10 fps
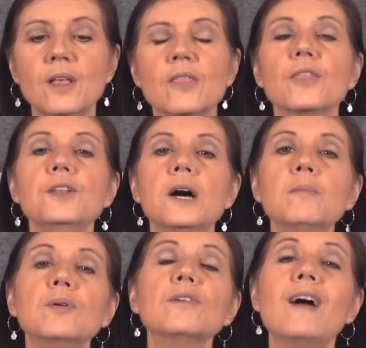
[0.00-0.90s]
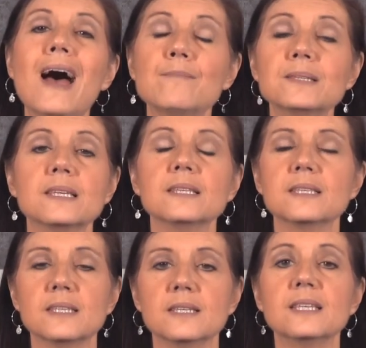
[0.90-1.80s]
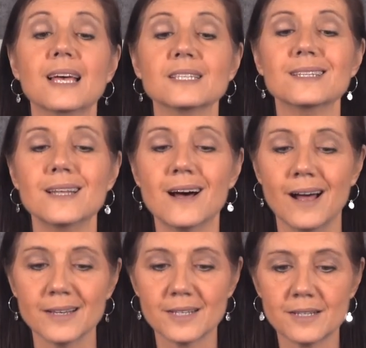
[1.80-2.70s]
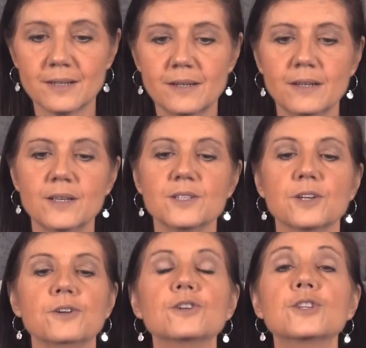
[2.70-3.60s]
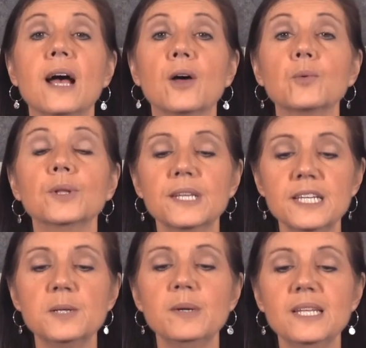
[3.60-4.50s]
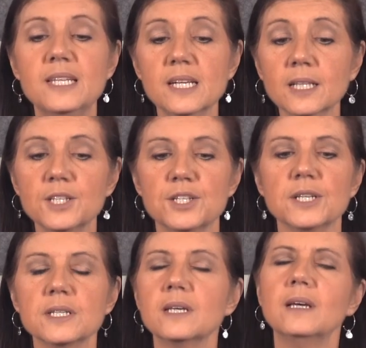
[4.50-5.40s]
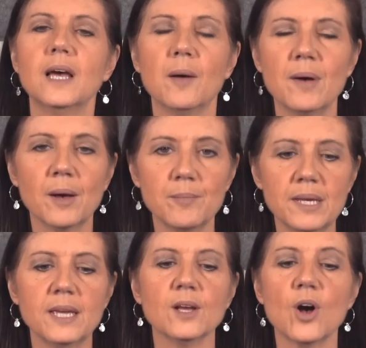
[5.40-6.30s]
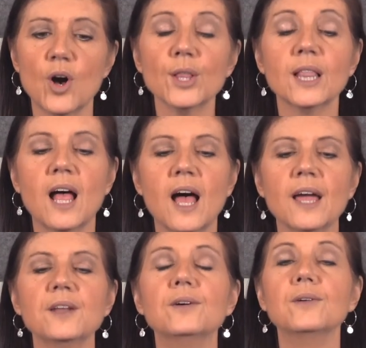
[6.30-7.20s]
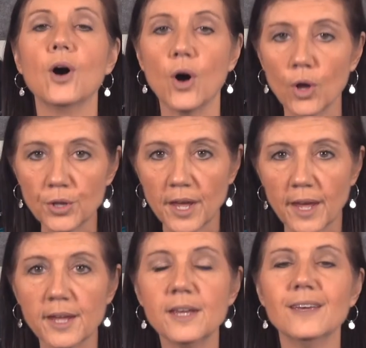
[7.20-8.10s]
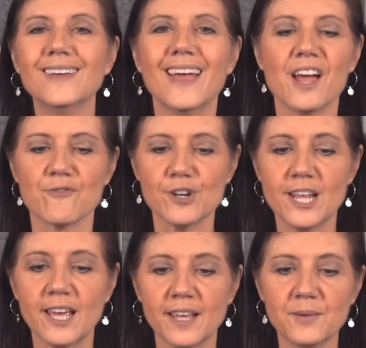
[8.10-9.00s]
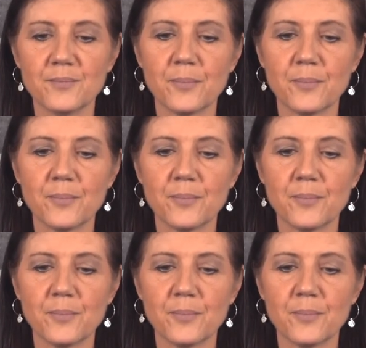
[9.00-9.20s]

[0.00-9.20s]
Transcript: the number of absences has not. So your child will need to be diligent about being online all day, every day.